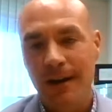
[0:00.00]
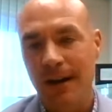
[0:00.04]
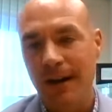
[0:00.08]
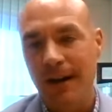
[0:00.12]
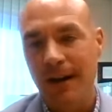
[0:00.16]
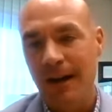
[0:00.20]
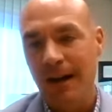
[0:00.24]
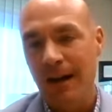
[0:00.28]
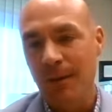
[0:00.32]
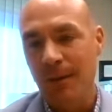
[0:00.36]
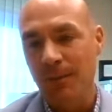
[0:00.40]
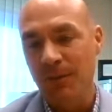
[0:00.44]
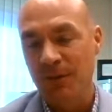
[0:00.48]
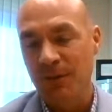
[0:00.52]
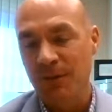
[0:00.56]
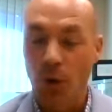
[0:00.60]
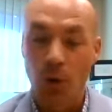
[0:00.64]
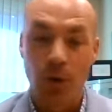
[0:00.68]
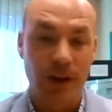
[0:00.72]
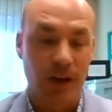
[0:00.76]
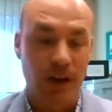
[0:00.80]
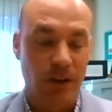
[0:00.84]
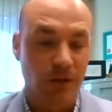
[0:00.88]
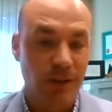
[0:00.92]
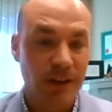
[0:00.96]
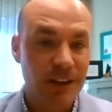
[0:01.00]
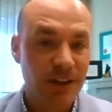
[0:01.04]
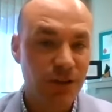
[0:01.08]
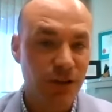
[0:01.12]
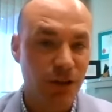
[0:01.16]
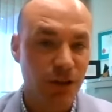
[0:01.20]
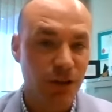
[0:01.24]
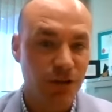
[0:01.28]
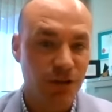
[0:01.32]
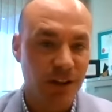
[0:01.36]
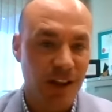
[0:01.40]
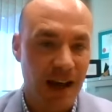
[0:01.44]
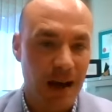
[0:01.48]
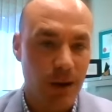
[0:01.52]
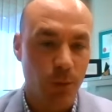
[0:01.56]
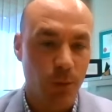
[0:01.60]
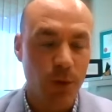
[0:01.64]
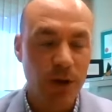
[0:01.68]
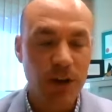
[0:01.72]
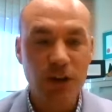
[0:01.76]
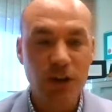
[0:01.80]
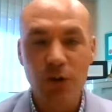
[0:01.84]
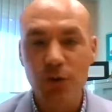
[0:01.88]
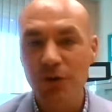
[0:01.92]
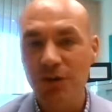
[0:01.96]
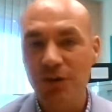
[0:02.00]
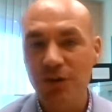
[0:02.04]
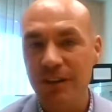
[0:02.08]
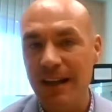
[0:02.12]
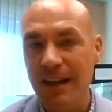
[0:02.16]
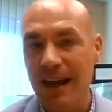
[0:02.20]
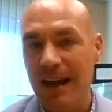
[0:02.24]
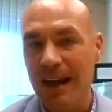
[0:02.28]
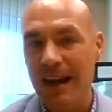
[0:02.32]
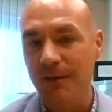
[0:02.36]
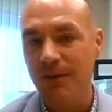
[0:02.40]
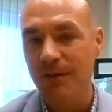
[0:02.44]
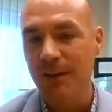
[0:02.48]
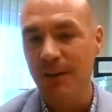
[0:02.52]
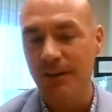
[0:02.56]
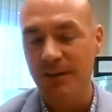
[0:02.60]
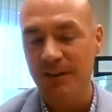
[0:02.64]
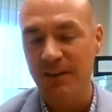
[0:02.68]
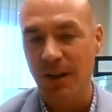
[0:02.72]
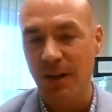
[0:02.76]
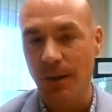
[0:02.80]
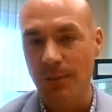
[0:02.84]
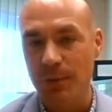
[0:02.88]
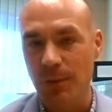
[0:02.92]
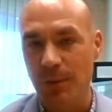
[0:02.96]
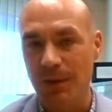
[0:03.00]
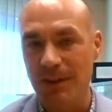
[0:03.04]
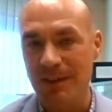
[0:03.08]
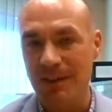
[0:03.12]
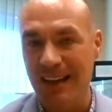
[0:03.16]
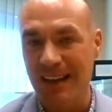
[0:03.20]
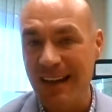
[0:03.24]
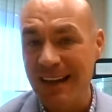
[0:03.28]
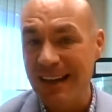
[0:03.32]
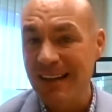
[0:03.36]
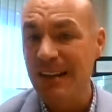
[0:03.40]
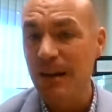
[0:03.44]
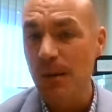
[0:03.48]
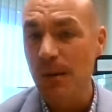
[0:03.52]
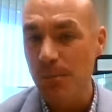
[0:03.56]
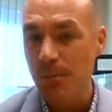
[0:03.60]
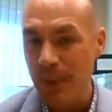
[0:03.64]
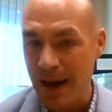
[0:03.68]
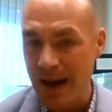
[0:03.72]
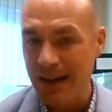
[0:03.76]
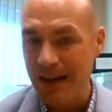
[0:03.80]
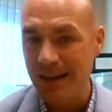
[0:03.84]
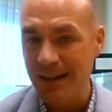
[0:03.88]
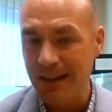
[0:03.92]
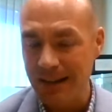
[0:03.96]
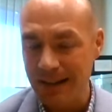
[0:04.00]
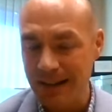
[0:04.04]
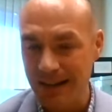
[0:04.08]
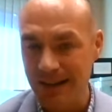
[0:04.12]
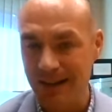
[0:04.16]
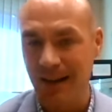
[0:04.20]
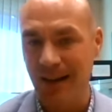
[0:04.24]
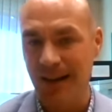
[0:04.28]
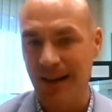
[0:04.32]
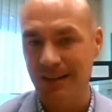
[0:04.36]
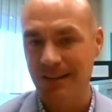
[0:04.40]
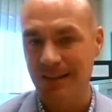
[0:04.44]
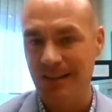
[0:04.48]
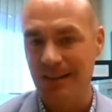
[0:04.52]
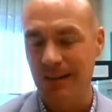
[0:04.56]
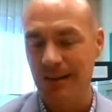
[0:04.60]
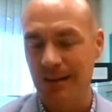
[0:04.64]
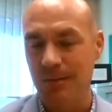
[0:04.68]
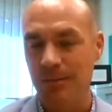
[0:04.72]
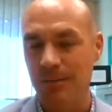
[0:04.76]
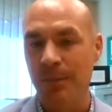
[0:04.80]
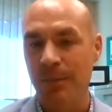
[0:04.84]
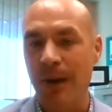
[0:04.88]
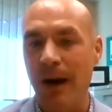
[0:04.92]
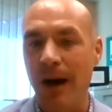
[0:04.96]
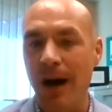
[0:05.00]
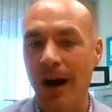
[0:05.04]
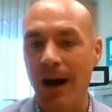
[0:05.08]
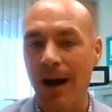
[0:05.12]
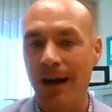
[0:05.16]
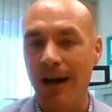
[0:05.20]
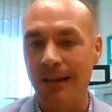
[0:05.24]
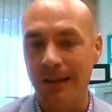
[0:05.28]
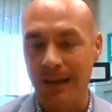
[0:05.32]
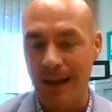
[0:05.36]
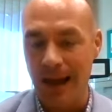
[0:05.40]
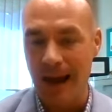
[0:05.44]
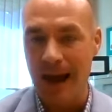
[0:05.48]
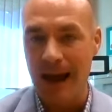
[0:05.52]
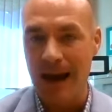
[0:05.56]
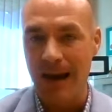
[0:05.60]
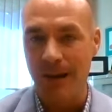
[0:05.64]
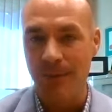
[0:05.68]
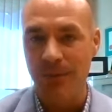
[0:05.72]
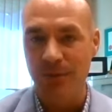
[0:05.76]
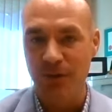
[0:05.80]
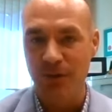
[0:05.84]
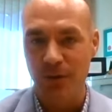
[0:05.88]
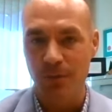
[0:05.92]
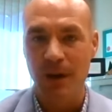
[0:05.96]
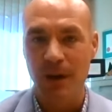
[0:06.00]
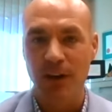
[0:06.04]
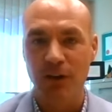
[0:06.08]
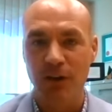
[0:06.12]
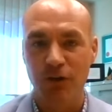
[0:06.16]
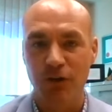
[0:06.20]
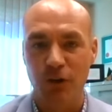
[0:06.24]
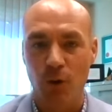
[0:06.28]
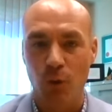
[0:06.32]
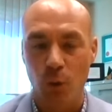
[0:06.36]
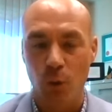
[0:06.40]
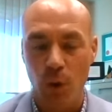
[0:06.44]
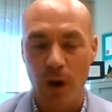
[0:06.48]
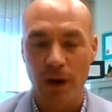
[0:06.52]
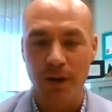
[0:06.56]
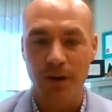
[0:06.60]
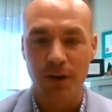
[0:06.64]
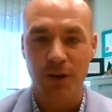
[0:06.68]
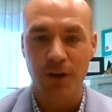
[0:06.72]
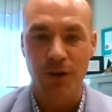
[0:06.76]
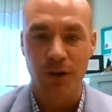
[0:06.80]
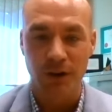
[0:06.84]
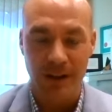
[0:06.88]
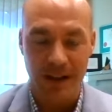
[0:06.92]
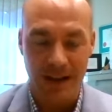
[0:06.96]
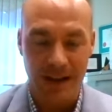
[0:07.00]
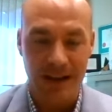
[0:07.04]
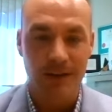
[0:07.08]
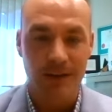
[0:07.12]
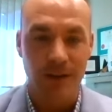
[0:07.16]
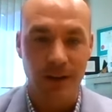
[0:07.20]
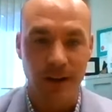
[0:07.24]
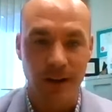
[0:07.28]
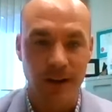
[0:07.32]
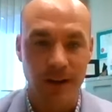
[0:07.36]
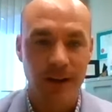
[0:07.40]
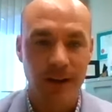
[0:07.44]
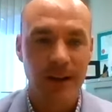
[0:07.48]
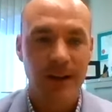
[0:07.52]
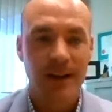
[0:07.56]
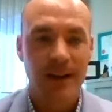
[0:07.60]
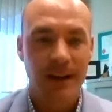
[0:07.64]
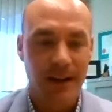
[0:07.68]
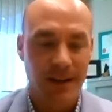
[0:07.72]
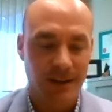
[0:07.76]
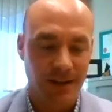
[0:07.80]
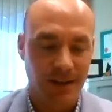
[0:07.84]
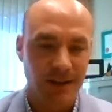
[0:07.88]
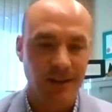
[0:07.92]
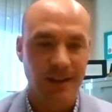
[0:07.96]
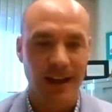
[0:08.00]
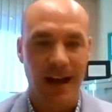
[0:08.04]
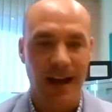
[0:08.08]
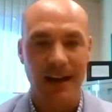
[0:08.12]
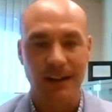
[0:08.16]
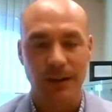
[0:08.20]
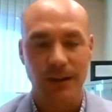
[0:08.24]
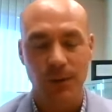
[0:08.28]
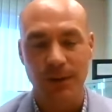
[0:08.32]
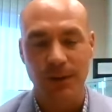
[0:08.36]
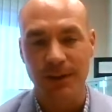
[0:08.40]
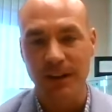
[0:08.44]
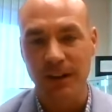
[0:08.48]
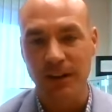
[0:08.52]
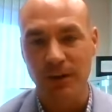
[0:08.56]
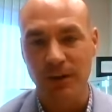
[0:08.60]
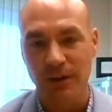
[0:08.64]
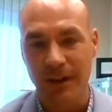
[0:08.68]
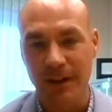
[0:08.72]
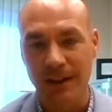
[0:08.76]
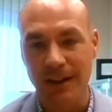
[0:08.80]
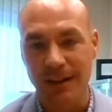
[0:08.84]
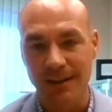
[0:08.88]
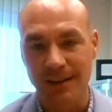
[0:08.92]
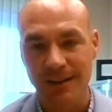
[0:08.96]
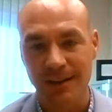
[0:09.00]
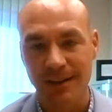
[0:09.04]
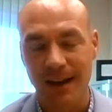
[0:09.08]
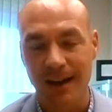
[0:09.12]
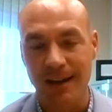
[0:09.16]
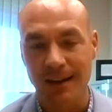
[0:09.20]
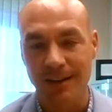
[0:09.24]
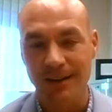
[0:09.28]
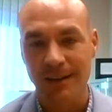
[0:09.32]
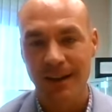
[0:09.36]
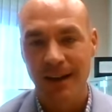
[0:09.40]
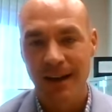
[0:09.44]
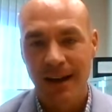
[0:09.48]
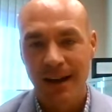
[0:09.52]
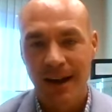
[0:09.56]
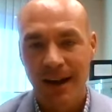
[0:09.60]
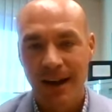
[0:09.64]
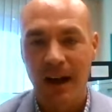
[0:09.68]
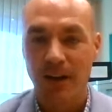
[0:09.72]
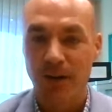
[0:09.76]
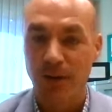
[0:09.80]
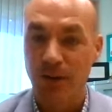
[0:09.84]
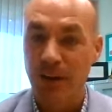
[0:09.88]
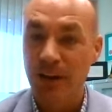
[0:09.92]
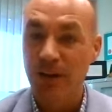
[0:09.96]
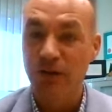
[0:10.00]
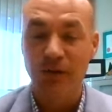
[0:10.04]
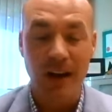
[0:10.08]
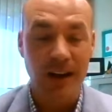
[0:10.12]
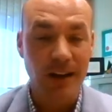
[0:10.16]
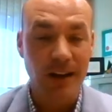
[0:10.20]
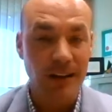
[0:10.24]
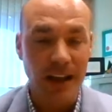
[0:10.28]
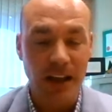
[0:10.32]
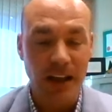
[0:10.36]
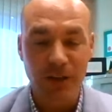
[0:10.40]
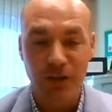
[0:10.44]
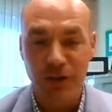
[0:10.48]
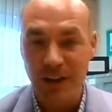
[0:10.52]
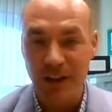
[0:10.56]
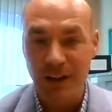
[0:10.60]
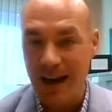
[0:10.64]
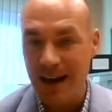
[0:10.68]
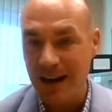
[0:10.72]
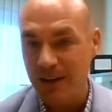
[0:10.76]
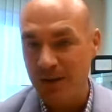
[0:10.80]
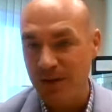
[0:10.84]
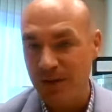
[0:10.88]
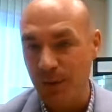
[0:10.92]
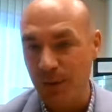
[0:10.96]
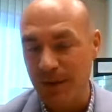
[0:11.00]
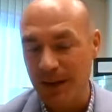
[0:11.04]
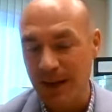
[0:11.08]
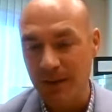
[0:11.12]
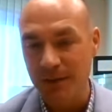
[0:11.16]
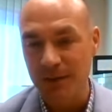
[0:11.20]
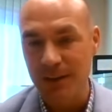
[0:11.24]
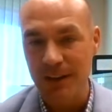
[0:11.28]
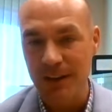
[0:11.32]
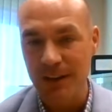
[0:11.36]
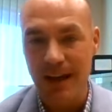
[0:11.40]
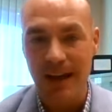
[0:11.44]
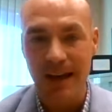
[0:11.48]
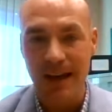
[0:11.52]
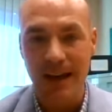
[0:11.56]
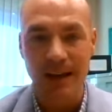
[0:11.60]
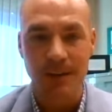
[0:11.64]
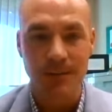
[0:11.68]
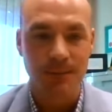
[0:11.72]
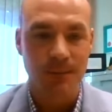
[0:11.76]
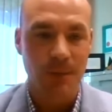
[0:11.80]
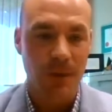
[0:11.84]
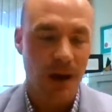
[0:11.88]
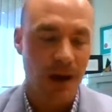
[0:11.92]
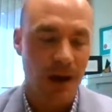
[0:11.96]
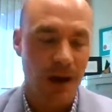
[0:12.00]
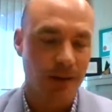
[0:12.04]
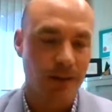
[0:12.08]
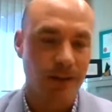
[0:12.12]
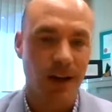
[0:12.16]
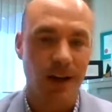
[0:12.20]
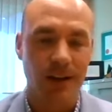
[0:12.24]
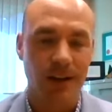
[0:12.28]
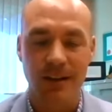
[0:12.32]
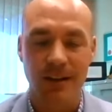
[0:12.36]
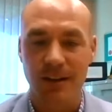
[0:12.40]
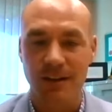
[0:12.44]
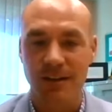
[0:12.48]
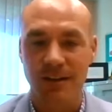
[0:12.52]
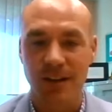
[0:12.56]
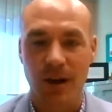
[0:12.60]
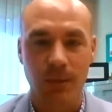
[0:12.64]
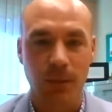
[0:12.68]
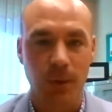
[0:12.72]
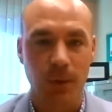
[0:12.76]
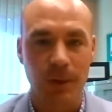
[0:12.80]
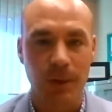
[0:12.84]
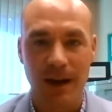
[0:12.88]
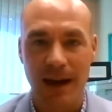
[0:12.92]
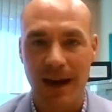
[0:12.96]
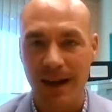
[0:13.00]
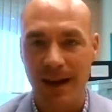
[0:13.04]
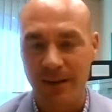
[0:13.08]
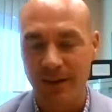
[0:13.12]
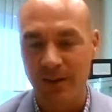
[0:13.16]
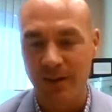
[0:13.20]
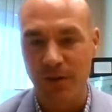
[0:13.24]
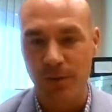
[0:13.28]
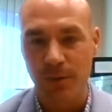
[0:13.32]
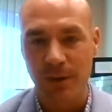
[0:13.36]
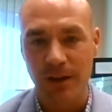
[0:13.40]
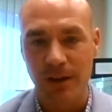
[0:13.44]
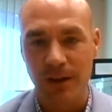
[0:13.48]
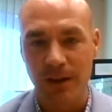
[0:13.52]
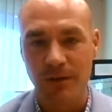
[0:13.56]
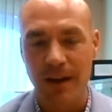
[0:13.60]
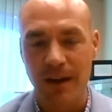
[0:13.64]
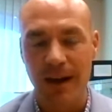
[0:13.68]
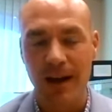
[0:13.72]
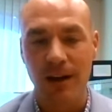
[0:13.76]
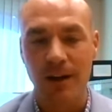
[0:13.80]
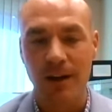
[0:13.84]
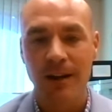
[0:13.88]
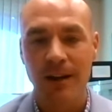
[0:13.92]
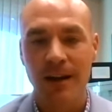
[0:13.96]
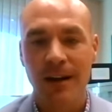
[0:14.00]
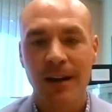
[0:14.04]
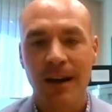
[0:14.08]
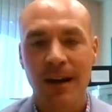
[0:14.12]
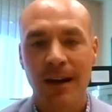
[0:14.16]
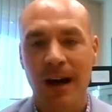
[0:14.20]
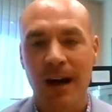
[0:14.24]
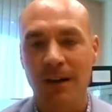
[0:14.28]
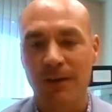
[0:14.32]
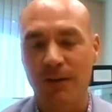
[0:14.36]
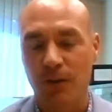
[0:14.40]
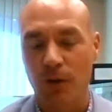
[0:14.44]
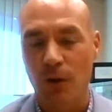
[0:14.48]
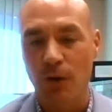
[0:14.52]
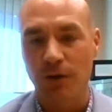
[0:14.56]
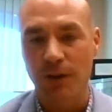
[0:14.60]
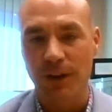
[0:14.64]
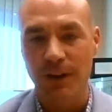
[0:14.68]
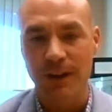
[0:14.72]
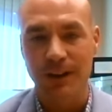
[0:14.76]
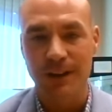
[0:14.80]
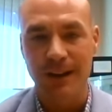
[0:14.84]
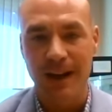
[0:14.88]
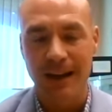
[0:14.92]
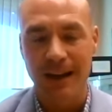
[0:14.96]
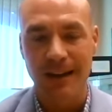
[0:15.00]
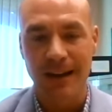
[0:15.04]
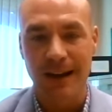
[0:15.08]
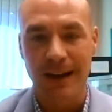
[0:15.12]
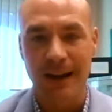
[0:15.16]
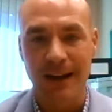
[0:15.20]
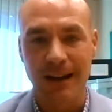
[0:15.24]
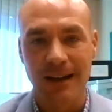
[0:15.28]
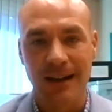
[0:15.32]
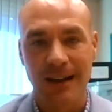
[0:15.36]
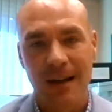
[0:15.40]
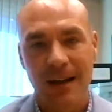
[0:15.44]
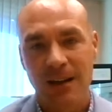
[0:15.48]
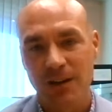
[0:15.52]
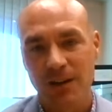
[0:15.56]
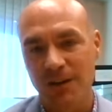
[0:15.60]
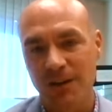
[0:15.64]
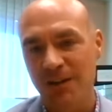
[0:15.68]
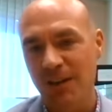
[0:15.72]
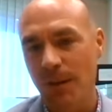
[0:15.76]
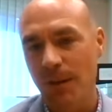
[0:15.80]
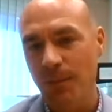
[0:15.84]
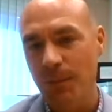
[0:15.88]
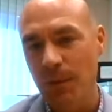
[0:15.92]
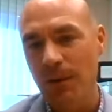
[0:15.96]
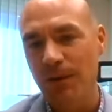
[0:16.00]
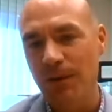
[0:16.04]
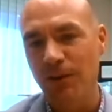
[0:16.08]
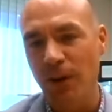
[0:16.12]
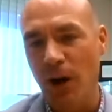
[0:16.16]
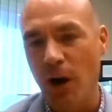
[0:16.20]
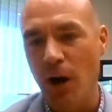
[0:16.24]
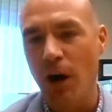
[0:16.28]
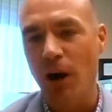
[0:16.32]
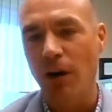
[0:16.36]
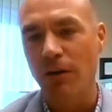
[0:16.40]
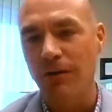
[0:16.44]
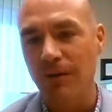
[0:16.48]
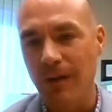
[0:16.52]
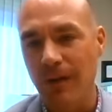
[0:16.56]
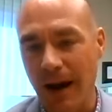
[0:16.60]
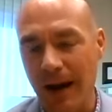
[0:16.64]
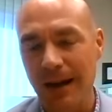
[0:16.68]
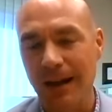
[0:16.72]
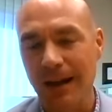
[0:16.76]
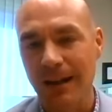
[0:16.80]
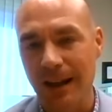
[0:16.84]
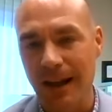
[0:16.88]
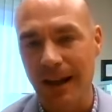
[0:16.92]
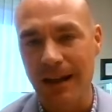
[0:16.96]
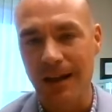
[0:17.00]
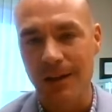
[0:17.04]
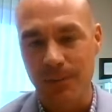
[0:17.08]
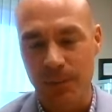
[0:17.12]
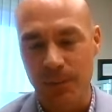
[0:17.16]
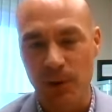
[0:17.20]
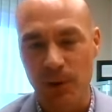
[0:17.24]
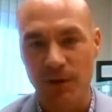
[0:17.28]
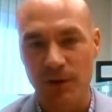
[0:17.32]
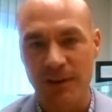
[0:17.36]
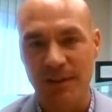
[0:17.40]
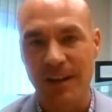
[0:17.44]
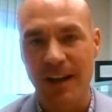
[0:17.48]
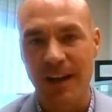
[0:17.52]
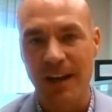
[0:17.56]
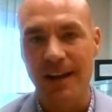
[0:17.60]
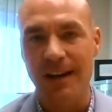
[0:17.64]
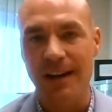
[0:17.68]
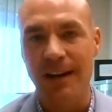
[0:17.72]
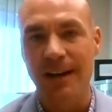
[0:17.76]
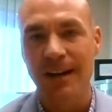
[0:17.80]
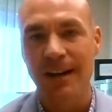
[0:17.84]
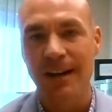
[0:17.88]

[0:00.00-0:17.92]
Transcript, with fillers: Um, so in a research lab, we usually have the supplements independently tested by labs to make sure what they're given is exactly what the ingredient says. Uh, there is regulation acts from the F D A. Uh, the Dietary Supplement Act has been around uh, for over a decade. So supplements are regulated per se,